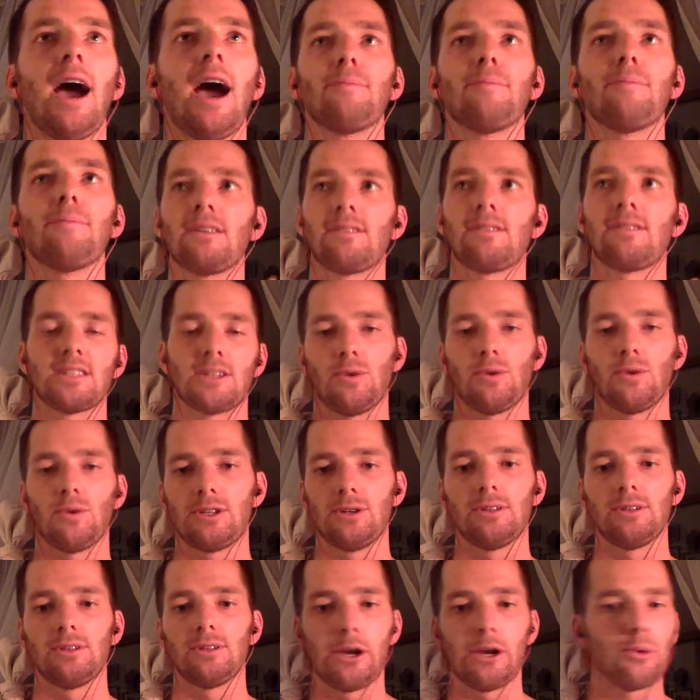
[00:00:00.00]
many things that we
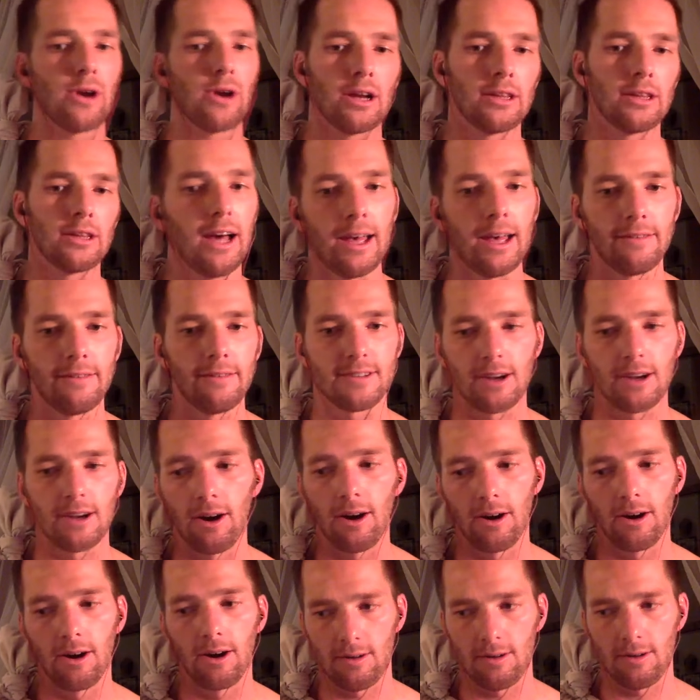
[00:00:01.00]
do later in our lives
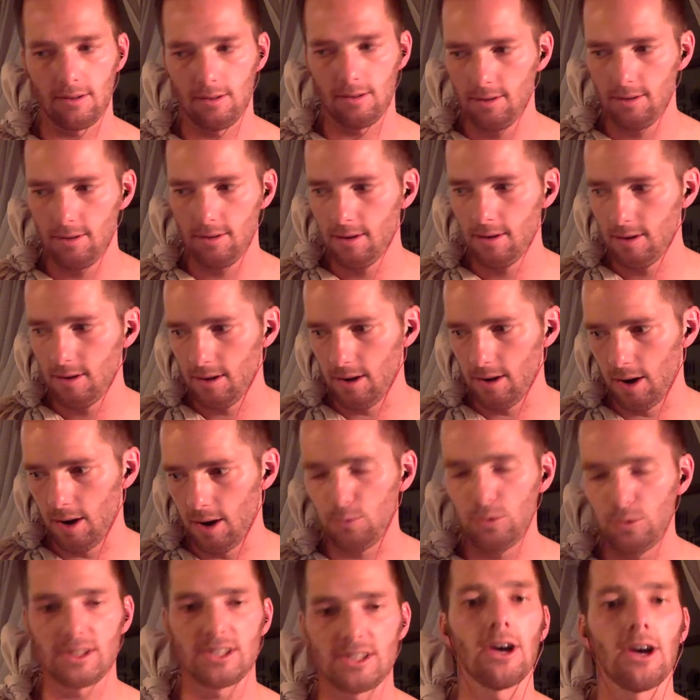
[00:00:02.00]
are a
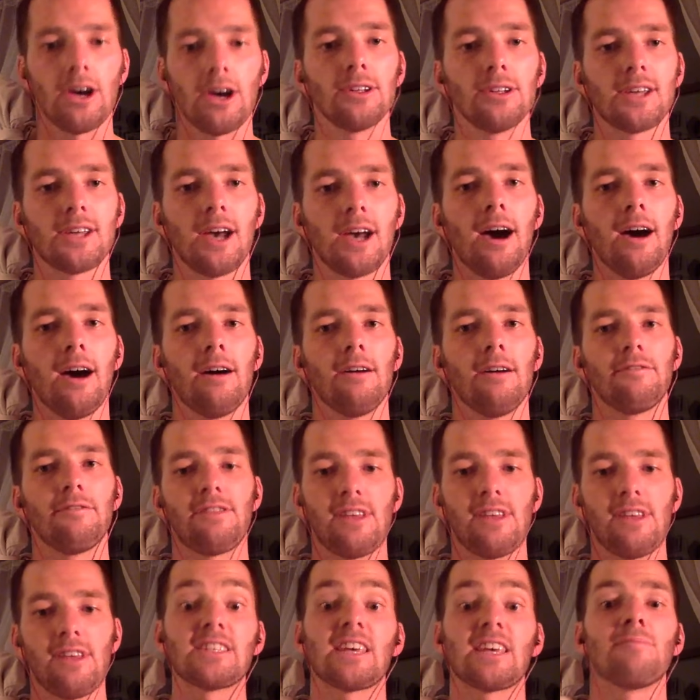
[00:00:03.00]
result of
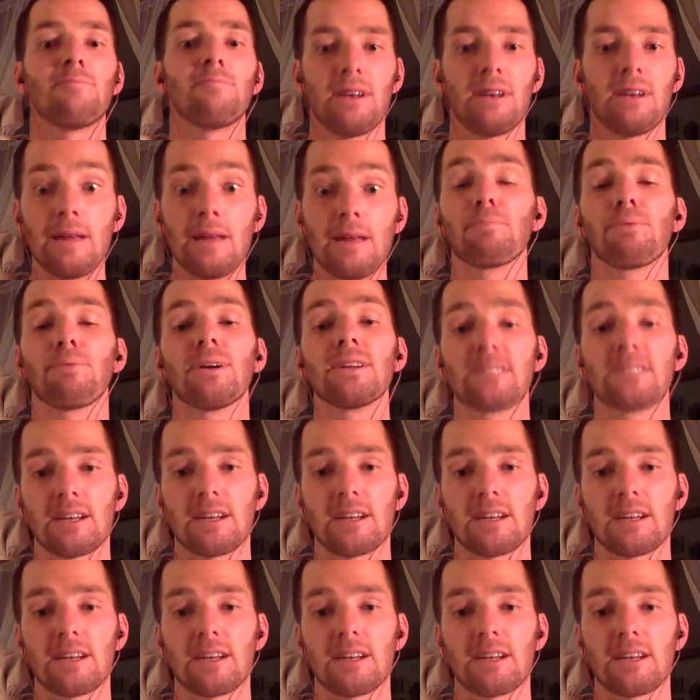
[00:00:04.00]
things that have been imprinted